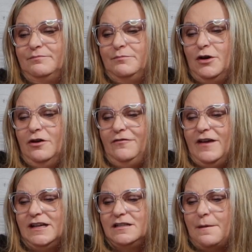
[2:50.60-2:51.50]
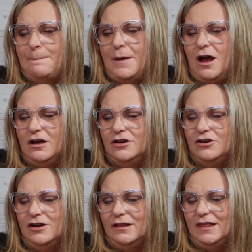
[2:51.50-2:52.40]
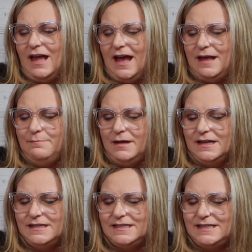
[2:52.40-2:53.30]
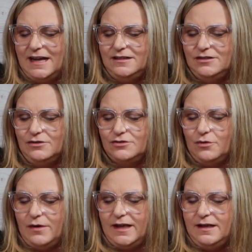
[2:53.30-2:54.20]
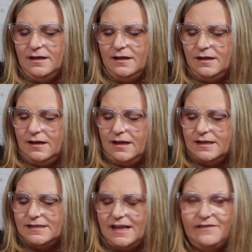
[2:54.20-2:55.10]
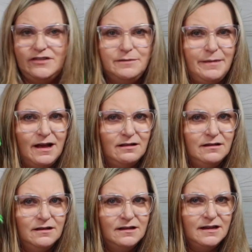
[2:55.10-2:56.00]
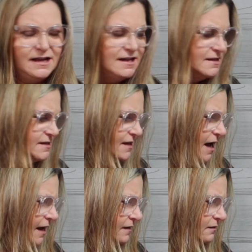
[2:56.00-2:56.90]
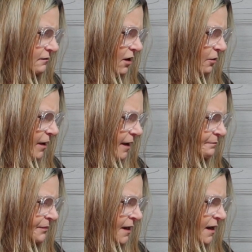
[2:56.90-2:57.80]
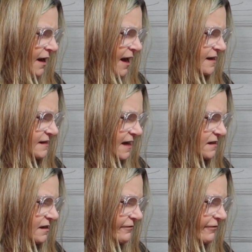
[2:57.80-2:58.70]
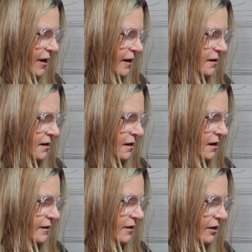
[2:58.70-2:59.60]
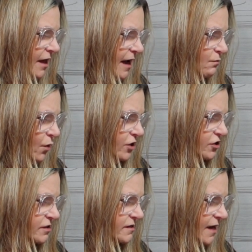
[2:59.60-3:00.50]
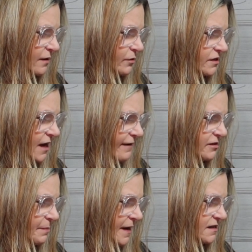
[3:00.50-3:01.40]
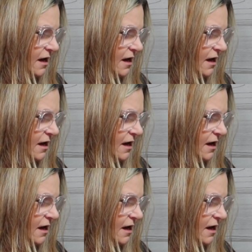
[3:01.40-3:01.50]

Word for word: perfect pucker lime dental toy safety bell inside. Okay, a zest of fun. The lime wedge is designed with soft spikes